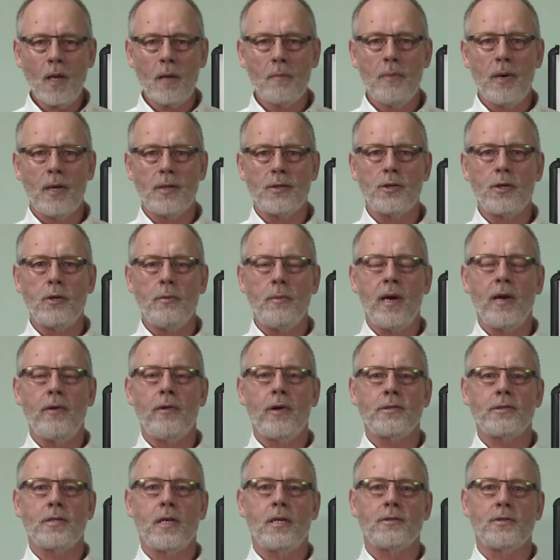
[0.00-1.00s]
But too many
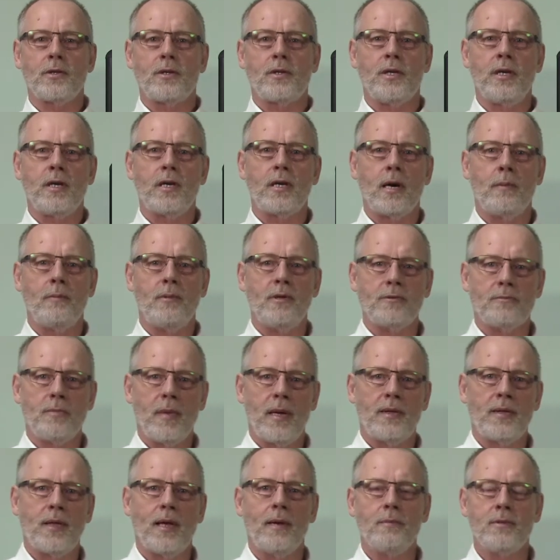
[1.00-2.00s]
residential cleaning companies
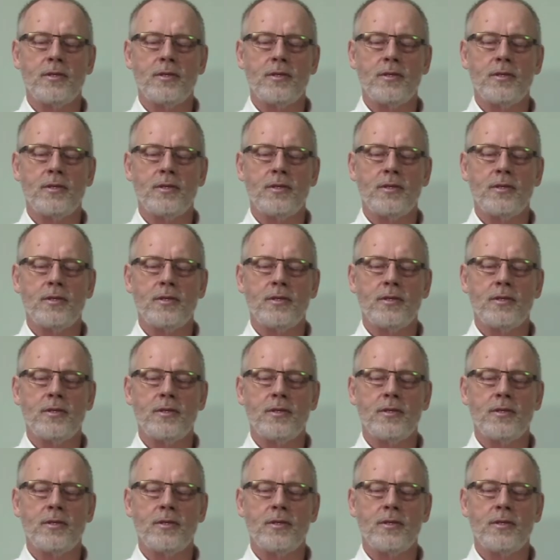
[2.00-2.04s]
make that